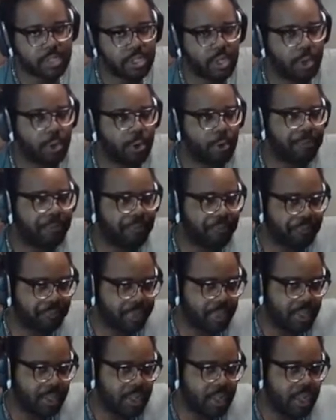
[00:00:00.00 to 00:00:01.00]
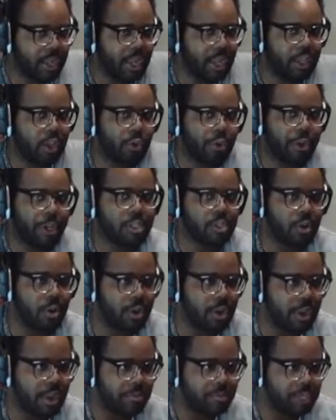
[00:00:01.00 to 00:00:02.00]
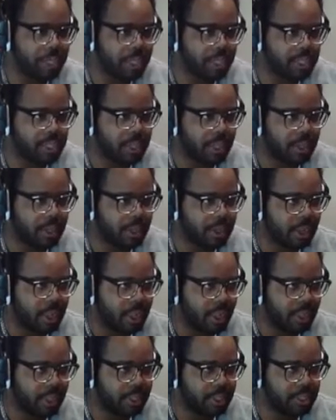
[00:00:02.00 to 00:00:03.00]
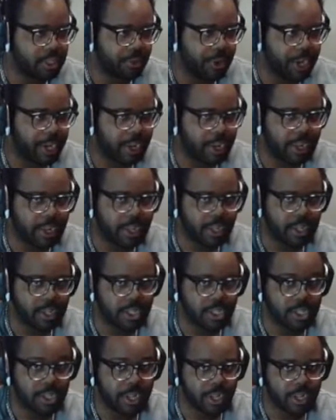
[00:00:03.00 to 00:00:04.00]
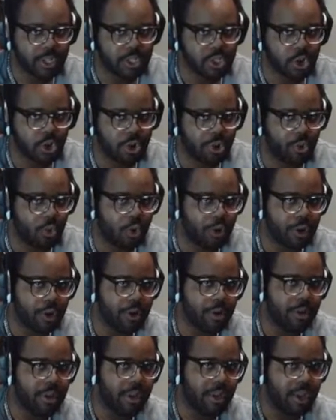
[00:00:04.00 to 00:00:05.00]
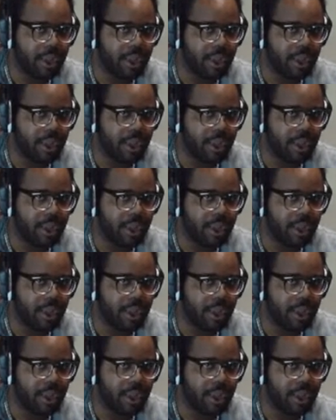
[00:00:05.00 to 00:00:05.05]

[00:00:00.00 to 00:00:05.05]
So I loaded certain objects on the screen in a certain order.